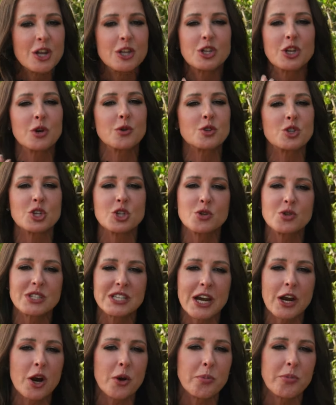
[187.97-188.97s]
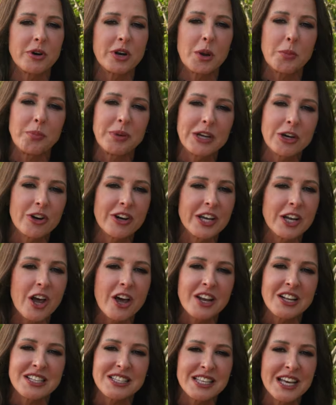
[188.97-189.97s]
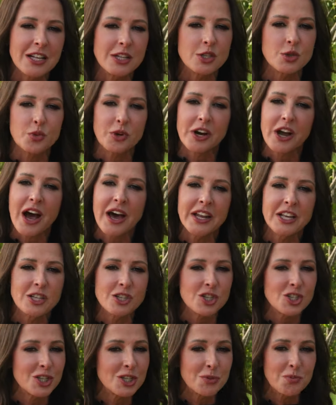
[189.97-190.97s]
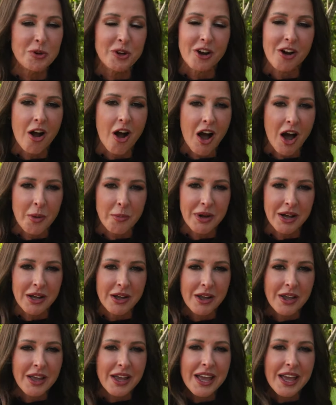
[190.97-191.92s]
Don't you dare put a period on a sentence where God has just put a comma.